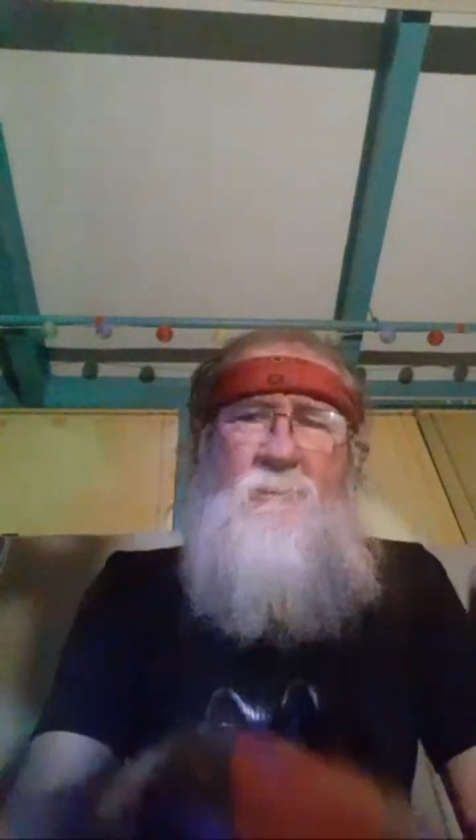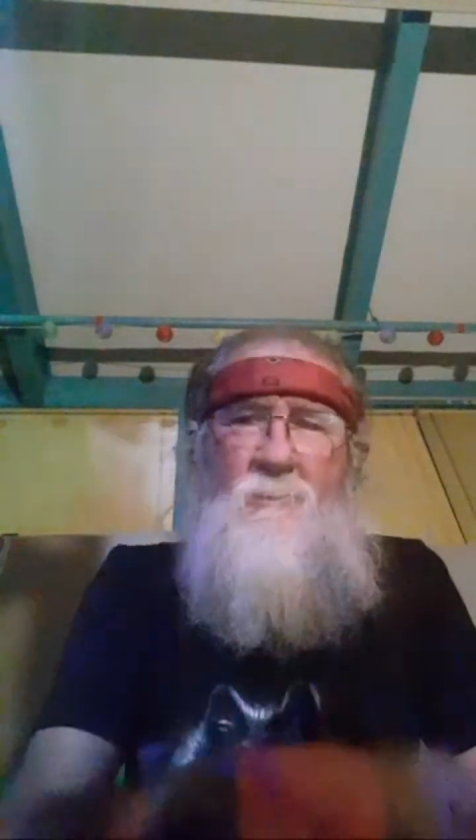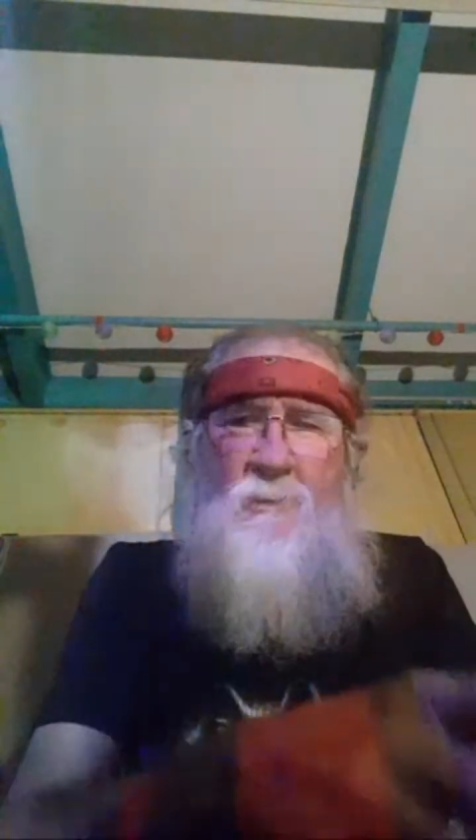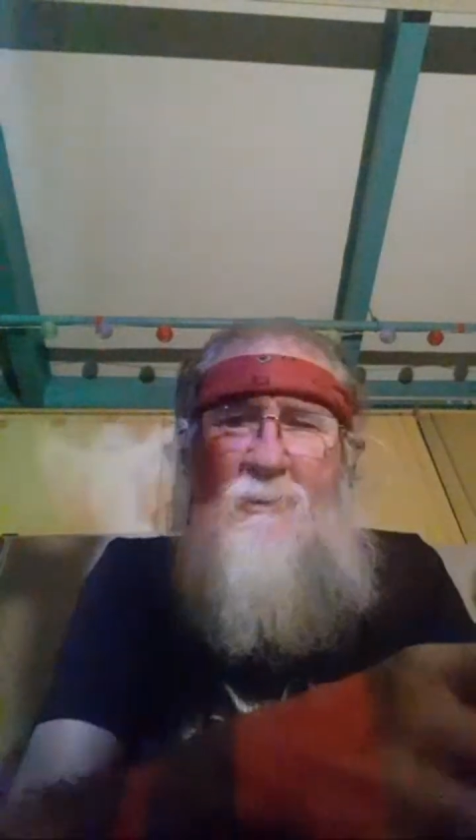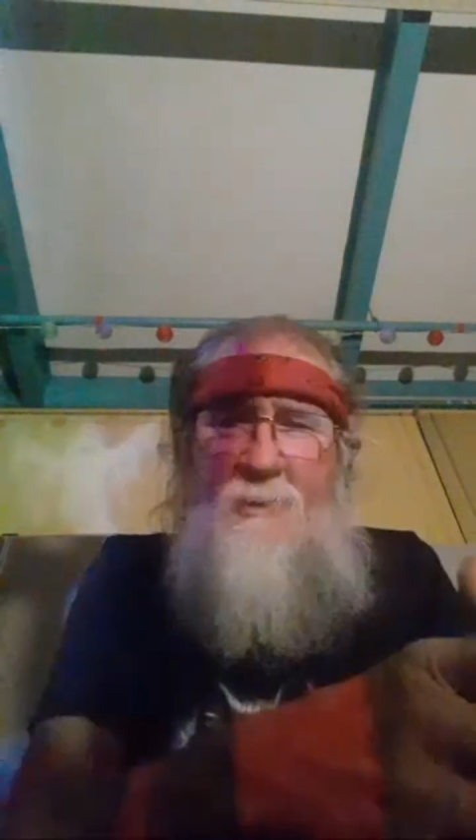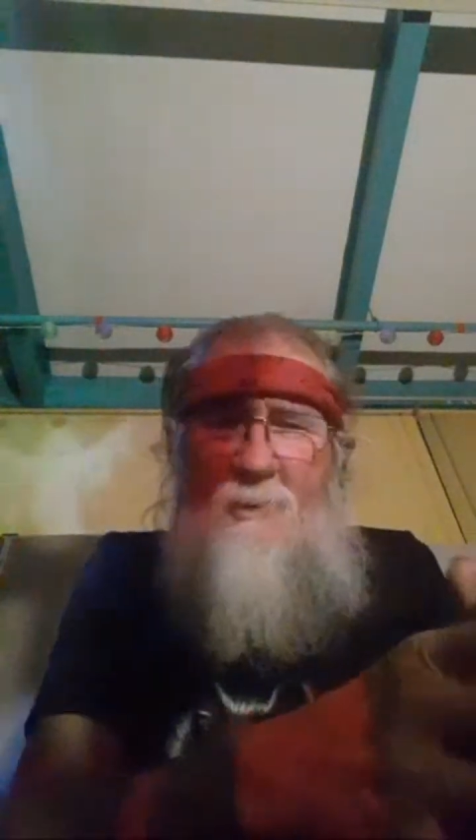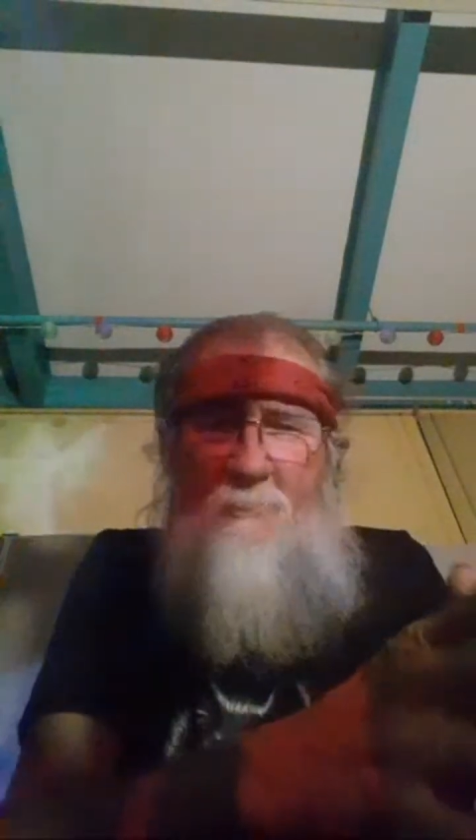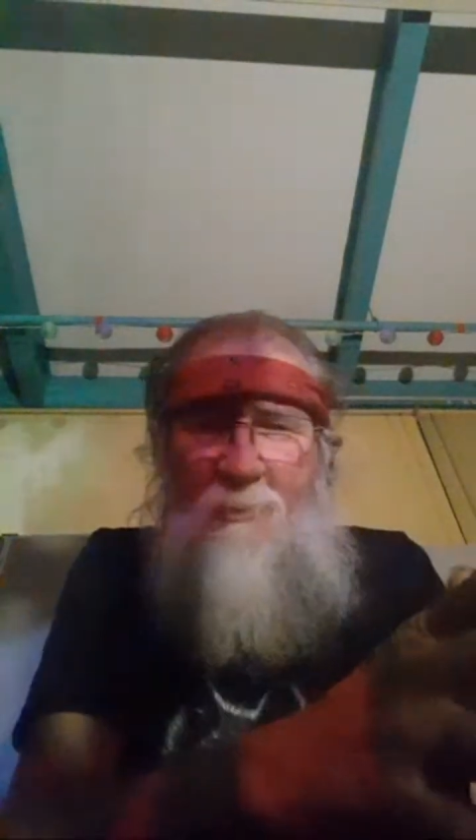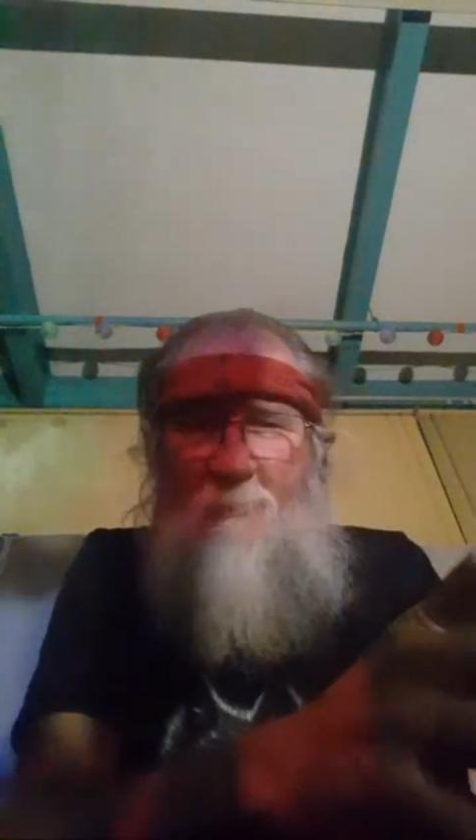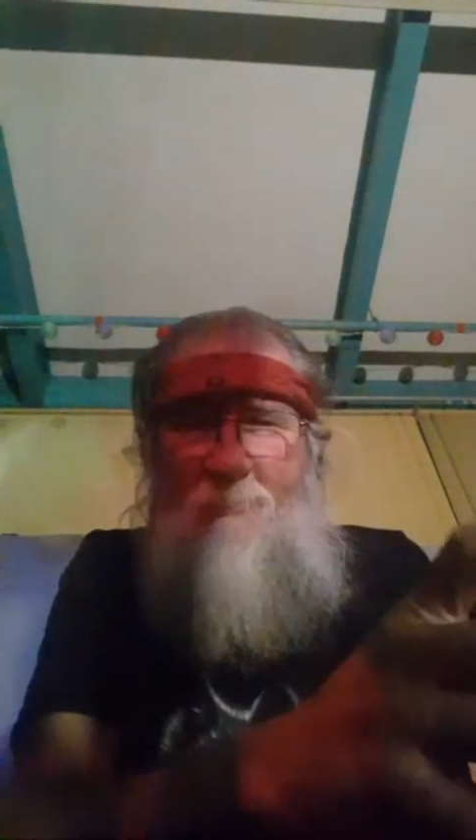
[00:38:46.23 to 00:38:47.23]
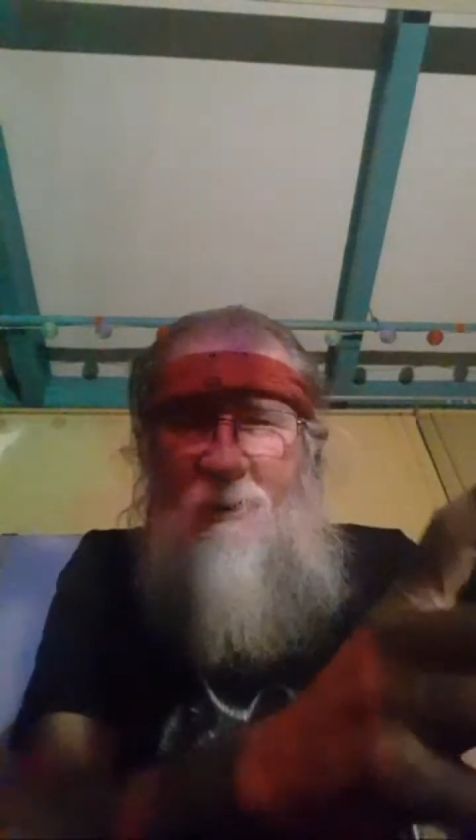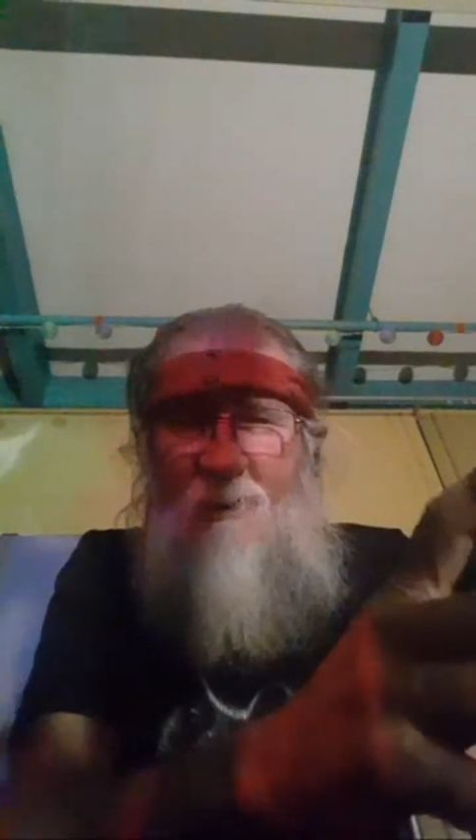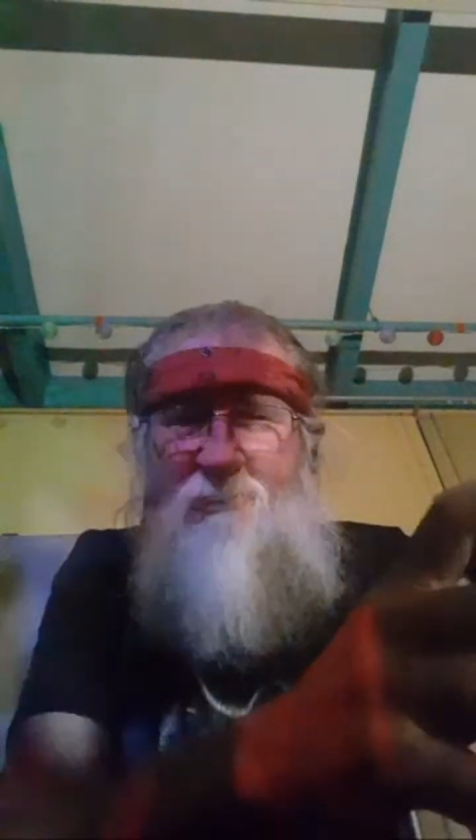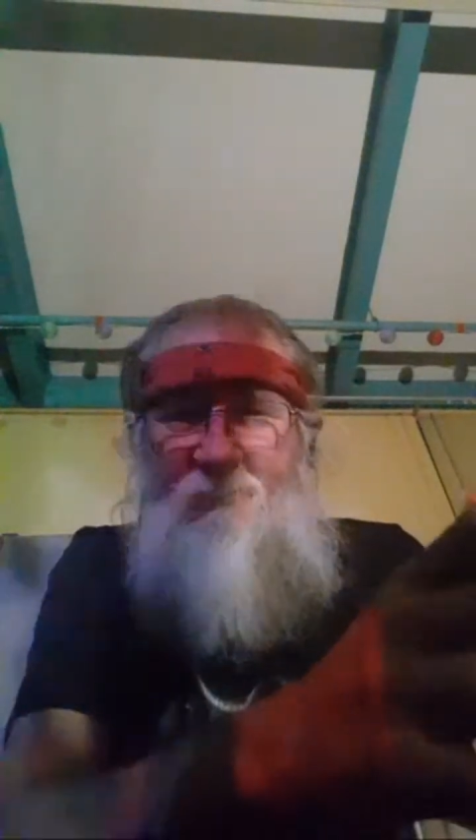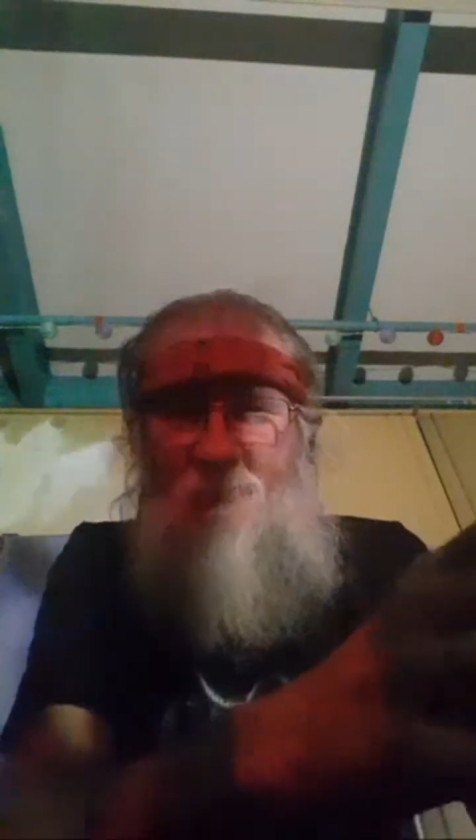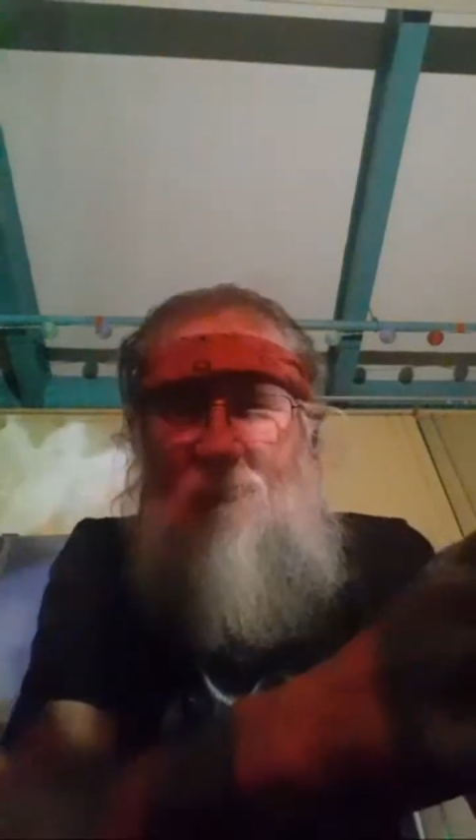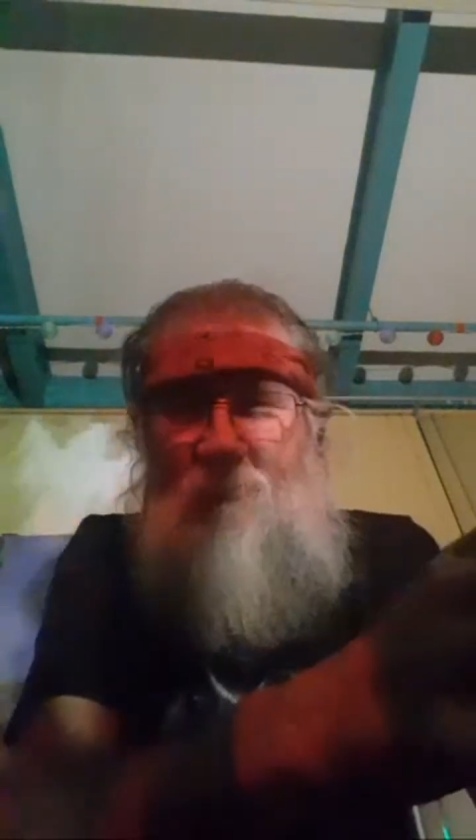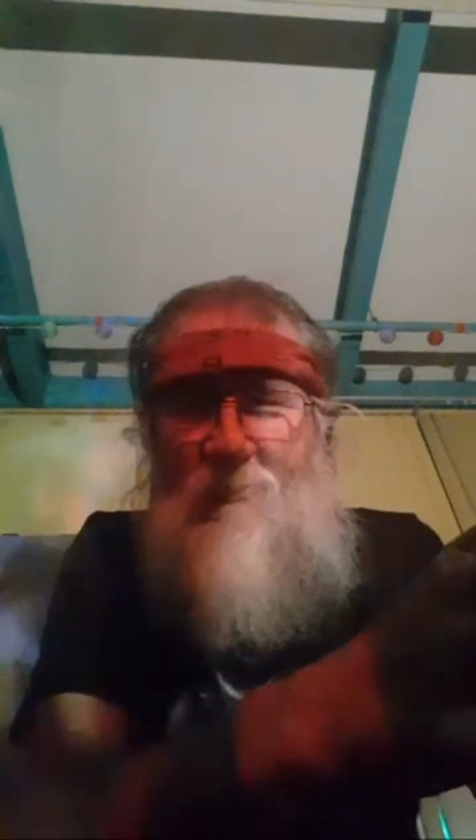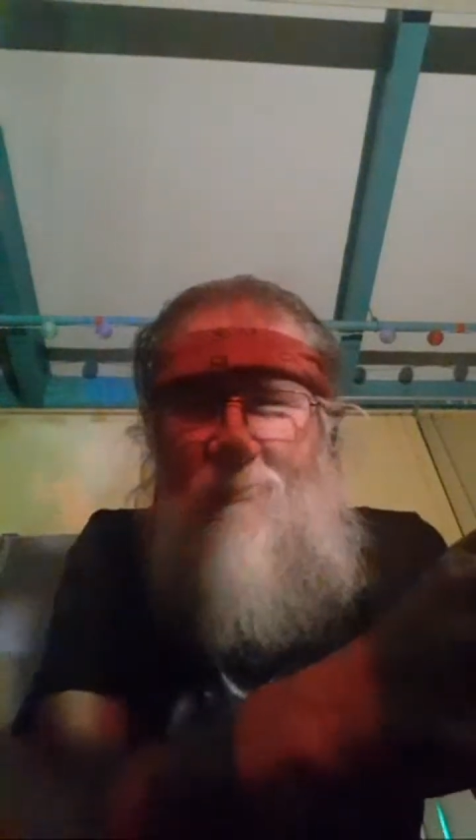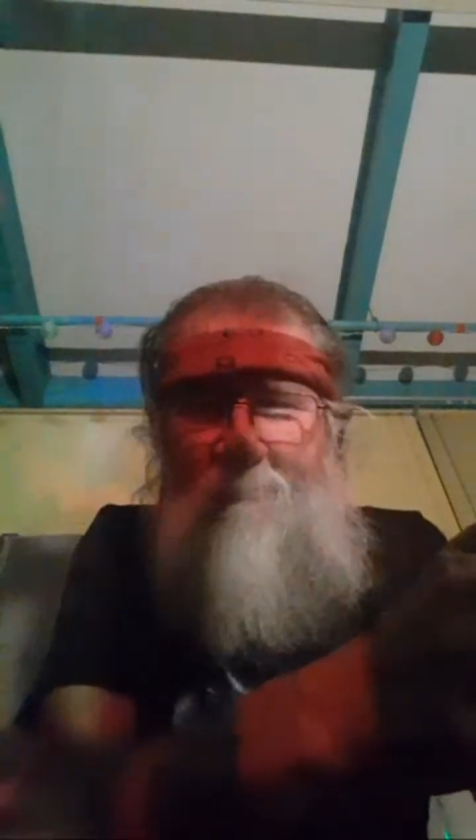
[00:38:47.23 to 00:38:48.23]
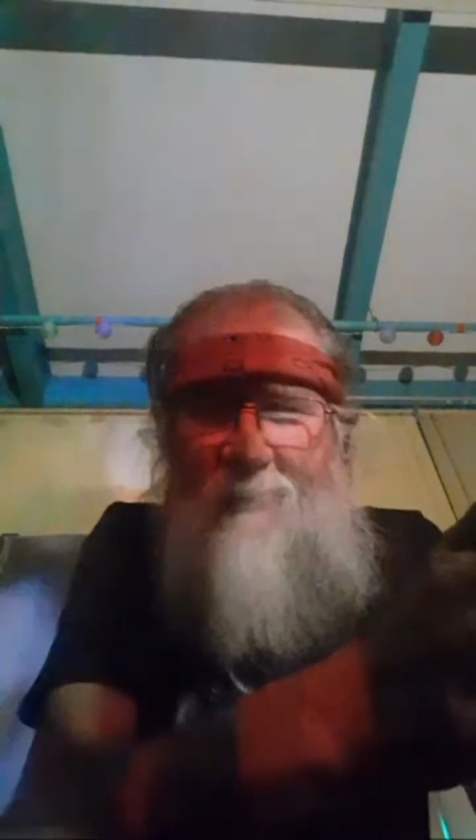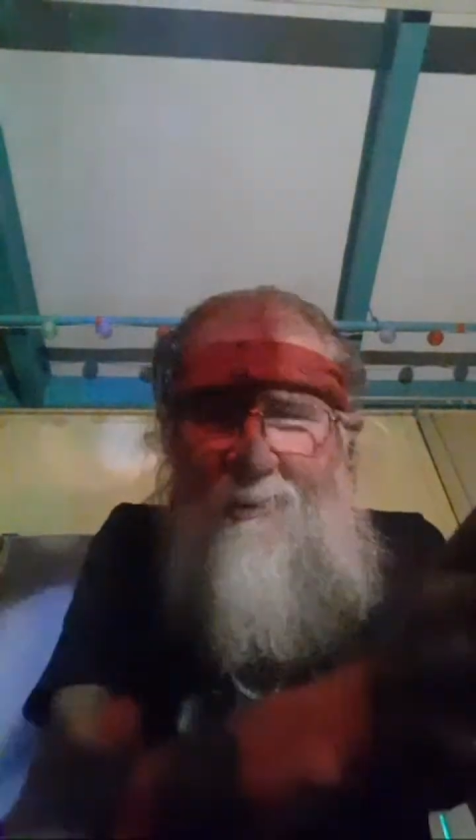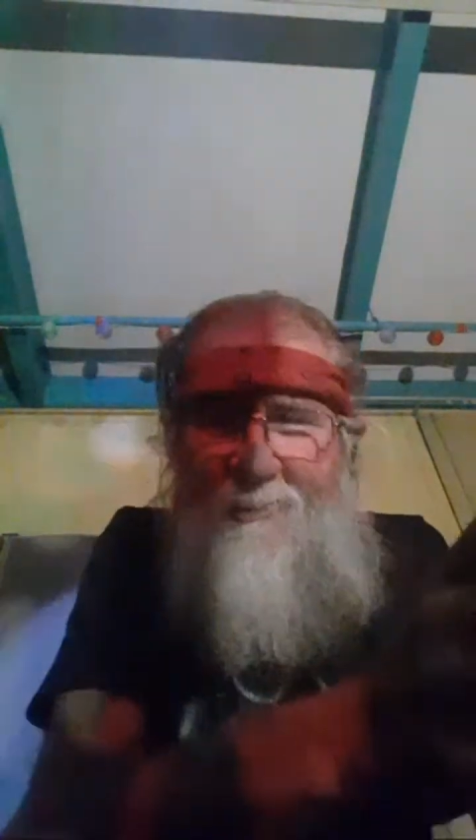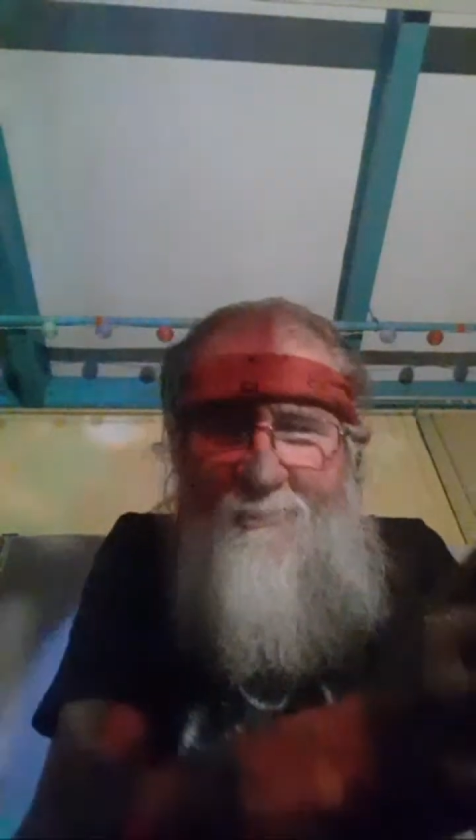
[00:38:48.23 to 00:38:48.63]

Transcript: And then they put plastic doors and plastic